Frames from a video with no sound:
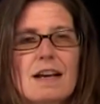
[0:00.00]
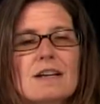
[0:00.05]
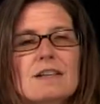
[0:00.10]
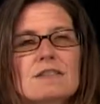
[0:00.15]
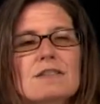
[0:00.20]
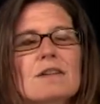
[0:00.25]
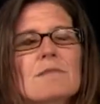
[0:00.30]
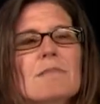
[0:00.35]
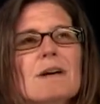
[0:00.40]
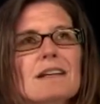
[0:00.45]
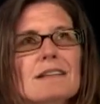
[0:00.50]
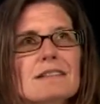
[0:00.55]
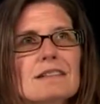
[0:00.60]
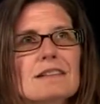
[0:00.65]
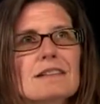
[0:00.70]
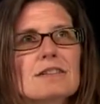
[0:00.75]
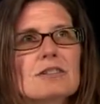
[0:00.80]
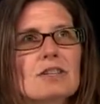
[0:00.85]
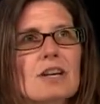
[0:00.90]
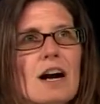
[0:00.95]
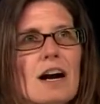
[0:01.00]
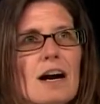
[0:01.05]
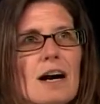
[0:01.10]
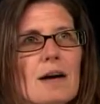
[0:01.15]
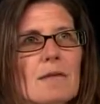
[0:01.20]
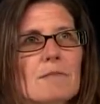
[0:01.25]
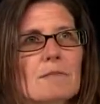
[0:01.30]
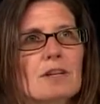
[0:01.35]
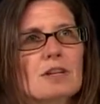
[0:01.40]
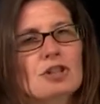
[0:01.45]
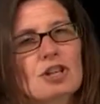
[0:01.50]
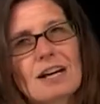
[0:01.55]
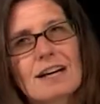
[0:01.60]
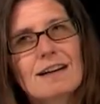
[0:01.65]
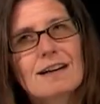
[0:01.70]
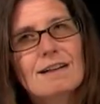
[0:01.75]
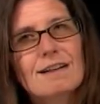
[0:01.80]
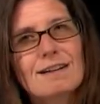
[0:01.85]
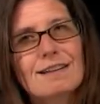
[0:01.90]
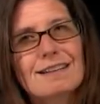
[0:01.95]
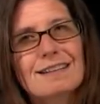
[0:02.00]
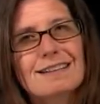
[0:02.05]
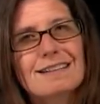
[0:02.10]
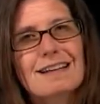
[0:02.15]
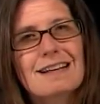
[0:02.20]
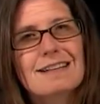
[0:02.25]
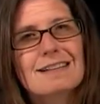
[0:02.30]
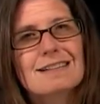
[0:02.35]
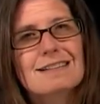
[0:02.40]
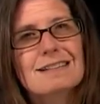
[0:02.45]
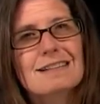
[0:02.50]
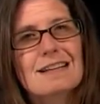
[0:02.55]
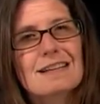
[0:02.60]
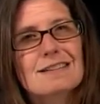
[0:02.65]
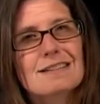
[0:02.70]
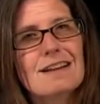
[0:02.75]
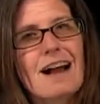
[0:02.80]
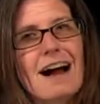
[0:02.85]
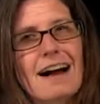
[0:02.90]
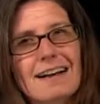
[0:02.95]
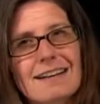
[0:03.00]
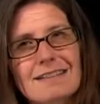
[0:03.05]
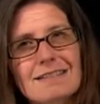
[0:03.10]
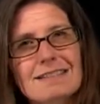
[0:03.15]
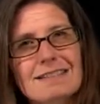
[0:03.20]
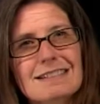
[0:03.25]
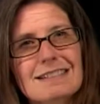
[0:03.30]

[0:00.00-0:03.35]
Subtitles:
So the message, the channel is not